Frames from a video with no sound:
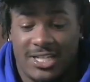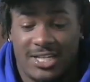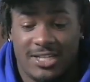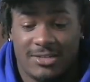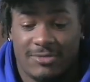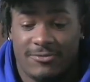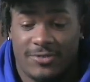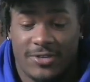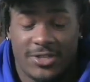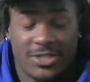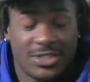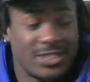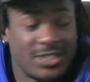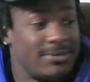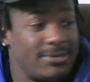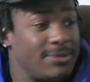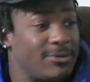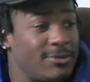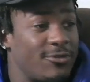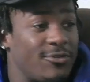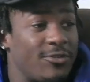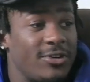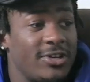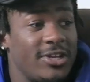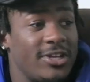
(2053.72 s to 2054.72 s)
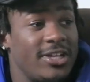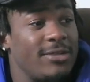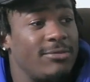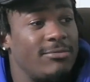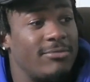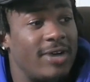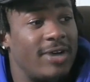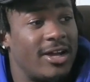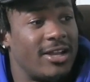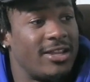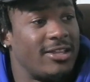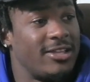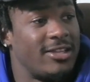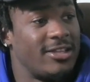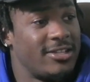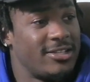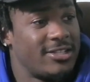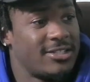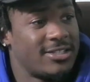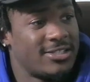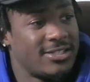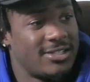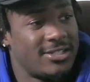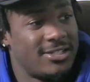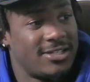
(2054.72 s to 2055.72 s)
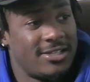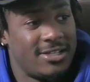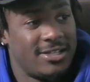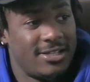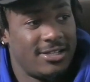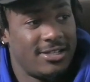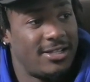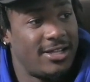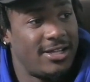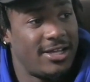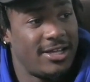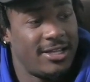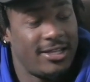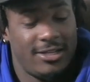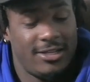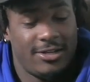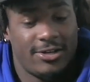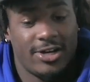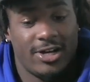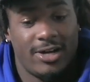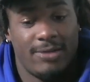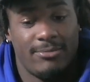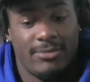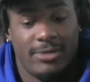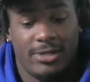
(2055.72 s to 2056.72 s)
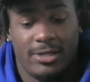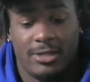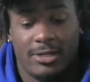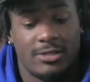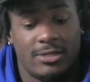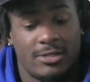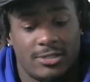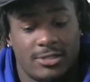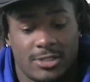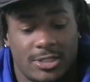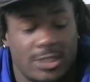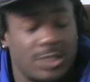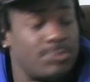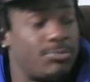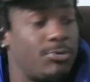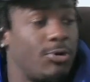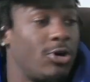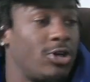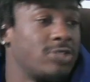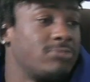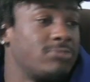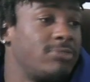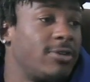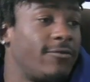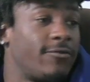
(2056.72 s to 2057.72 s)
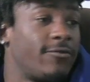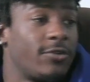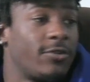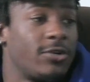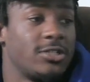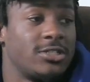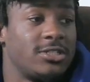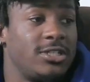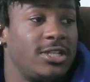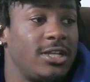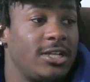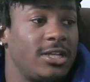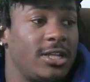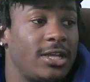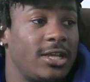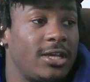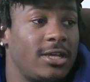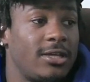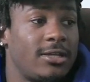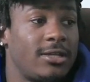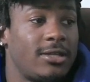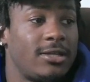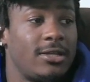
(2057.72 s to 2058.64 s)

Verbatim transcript: the vision even me before anybody. Mm. Like he called me sports, my first nickname.